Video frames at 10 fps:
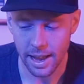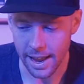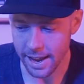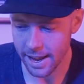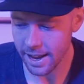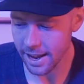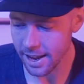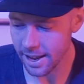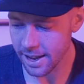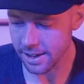
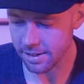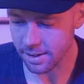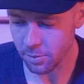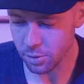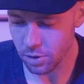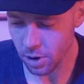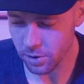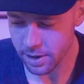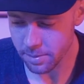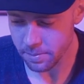and some of you know
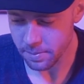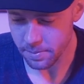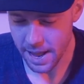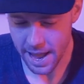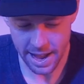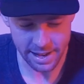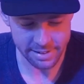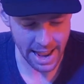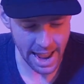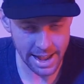him as
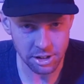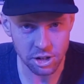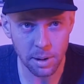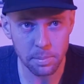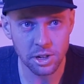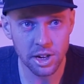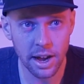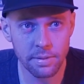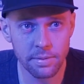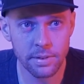@Jumpin'
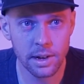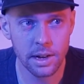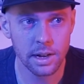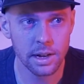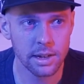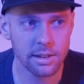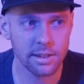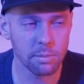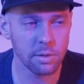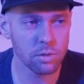Jeff.
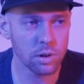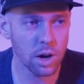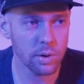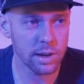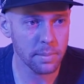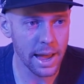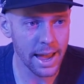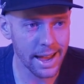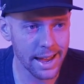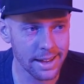Some of you know him
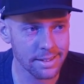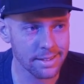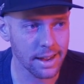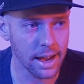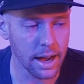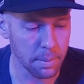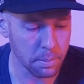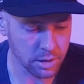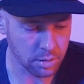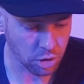as
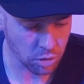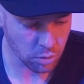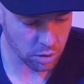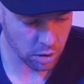Put Some Shoes